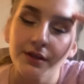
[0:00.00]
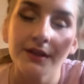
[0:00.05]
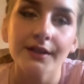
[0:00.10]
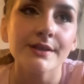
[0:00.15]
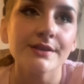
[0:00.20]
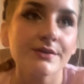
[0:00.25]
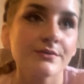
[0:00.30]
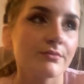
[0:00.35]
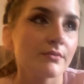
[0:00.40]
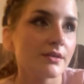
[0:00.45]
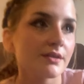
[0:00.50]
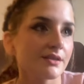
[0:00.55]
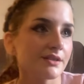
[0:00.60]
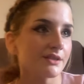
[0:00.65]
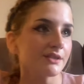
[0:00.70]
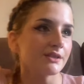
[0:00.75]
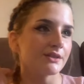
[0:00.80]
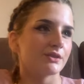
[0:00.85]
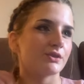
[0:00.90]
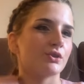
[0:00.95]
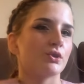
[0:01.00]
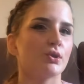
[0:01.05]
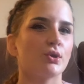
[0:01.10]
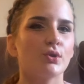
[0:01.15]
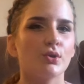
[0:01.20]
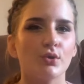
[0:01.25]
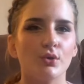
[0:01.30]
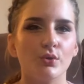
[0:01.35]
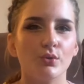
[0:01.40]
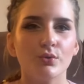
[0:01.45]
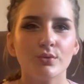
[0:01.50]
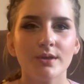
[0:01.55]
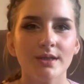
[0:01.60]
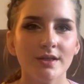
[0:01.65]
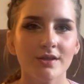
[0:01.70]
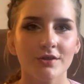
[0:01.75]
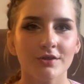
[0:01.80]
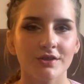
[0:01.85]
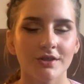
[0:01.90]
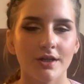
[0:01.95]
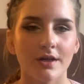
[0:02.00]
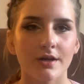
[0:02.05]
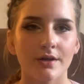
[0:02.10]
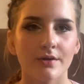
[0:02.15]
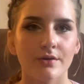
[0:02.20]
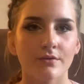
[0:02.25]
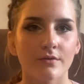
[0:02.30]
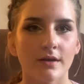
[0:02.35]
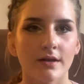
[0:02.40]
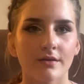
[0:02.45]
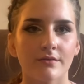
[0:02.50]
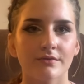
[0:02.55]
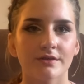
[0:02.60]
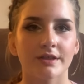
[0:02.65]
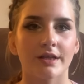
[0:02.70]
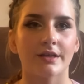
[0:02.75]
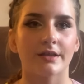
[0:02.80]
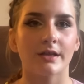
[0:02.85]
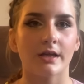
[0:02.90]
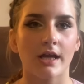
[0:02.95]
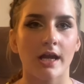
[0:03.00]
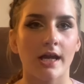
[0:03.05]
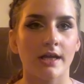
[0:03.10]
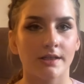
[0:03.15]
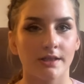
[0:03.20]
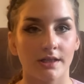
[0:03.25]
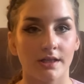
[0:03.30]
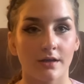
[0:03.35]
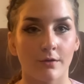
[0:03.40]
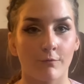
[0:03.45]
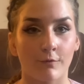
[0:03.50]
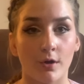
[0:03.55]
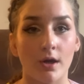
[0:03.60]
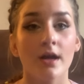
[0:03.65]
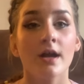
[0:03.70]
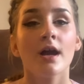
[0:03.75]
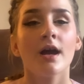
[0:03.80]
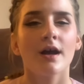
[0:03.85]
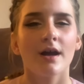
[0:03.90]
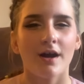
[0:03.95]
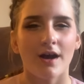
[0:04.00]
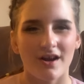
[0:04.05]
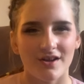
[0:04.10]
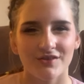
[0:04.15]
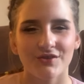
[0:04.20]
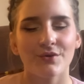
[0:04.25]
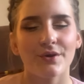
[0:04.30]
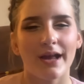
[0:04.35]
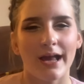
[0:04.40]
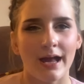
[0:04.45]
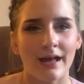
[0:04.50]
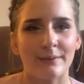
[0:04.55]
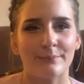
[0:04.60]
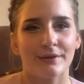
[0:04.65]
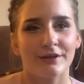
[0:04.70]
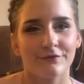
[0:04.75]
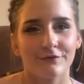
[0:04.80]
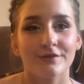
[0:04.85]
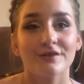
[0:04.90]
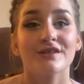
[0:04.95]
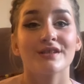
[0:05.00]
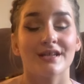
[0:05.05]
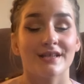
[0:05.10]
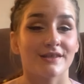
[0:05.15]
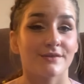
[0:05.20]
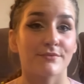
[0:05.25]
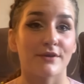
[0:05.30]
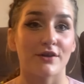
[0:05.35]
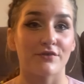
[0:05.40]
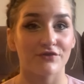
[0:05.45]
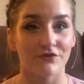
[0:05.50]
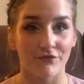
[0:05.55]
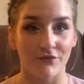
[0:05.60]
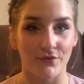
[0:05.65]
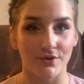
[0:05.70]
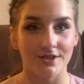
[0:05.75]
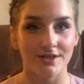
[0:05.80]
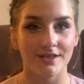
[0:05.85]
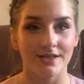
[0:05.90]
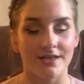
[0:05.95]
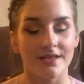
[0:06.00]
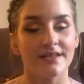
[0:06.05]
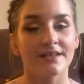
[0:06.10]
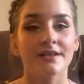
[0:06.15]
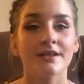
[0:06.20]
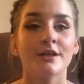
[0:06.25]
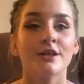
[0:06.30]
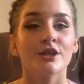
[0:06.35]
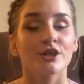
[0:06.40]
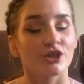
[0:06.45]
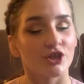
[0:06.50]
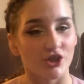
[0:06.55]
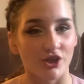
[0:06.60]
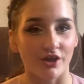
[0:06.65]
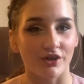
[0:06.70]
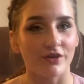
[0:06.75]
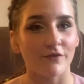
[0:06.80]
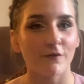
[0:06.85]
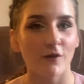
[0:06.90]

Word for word: this was two years ago. It was like the ending of grade. Also, I had my first kiss when I was 14. Shut the